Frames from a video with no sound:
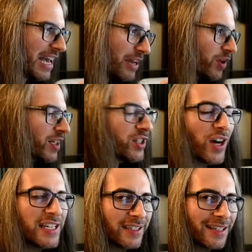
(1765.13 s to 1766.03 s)
he really
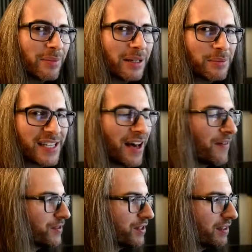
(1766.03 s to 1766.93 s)
tries to limit
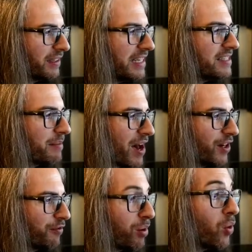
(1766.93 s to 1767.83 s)
himself to the least
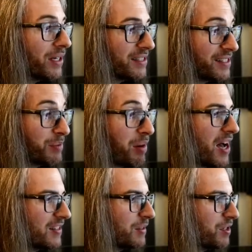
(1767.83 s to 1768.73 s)
amount of points as
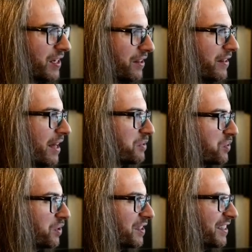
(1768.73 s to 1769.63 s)
possible. And I thought that
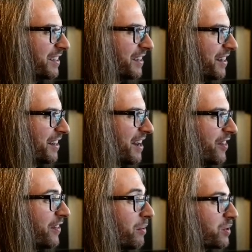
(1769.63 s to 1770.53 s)
was really,
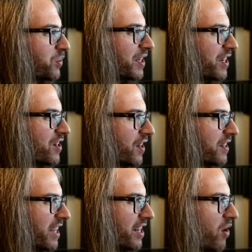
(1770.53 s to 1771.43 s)
I thought that was really good
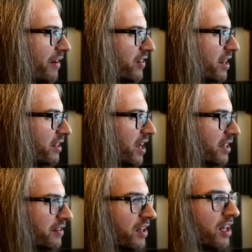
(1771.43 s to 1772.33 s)
because I know I've gotten
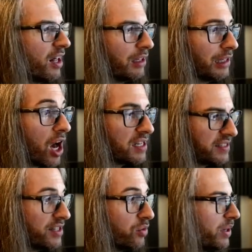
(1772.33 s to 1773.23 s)
kind of
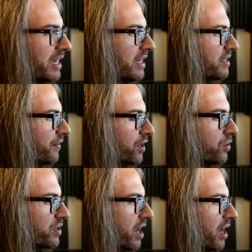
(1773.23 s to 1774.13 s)
lost in the weeds a
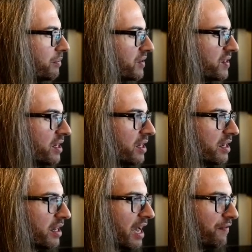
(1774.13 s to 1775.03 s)
few times
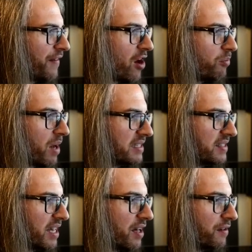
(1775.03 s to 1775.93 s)
and found
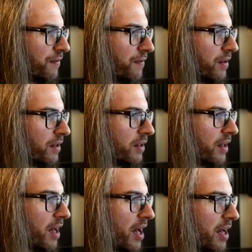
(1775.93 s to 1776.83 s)
myself,
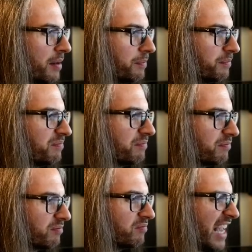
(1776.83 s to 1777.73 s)
um,
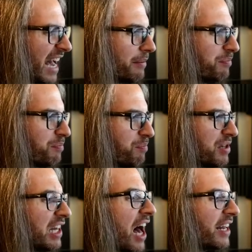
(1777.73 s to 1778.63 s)
yeah,
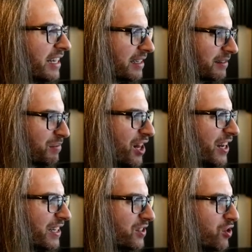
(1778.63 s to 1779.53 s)
plotting,
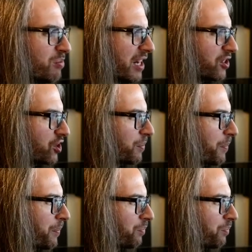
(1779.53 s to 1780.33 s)
plotting too much.